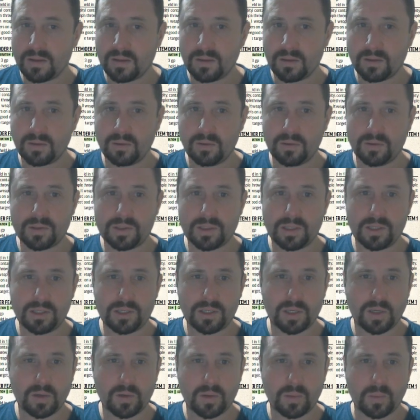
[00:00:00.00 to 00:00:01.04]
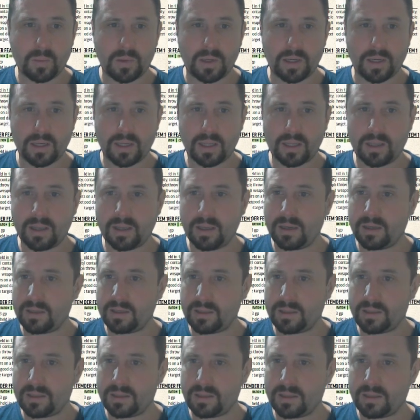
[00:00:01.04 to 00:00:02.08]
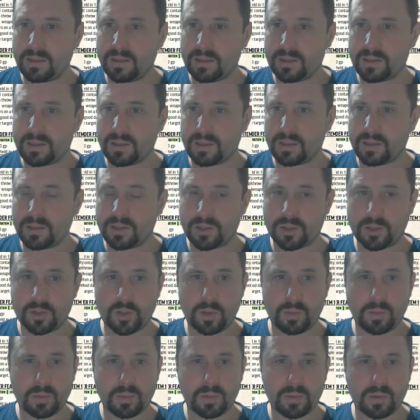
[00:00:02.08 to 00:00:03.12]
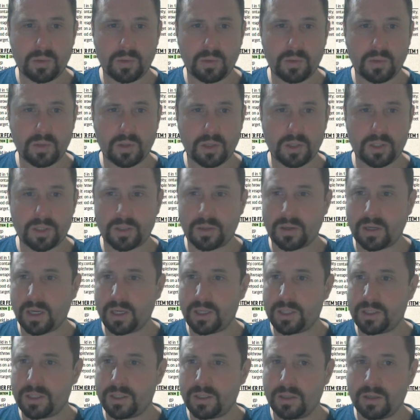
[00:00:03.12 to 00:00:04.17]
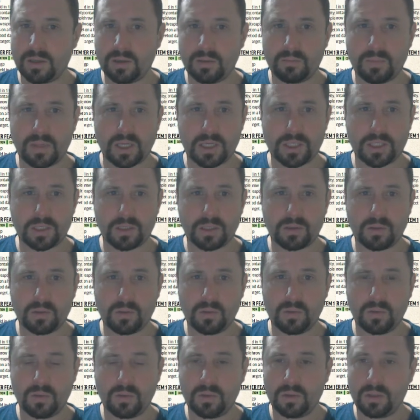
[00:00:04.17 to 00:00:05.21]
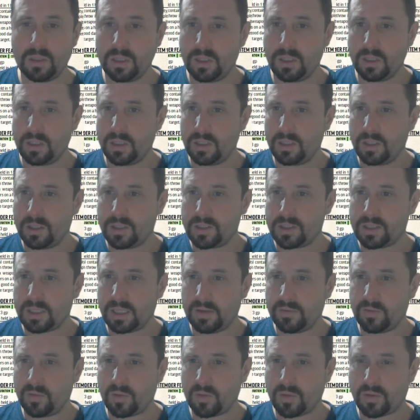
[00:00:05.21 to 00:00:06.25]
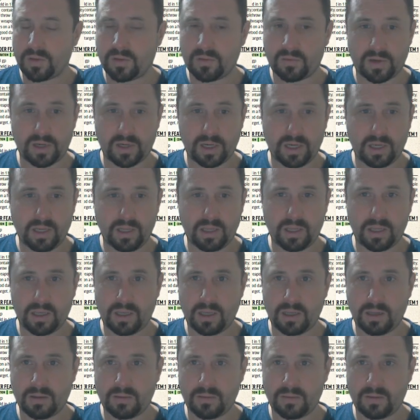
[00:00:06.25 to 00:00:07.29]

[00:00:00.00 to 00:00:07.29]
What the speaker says: Usage held in one hand. It's a consumable, conjuration, magical. It's level 3, yeah.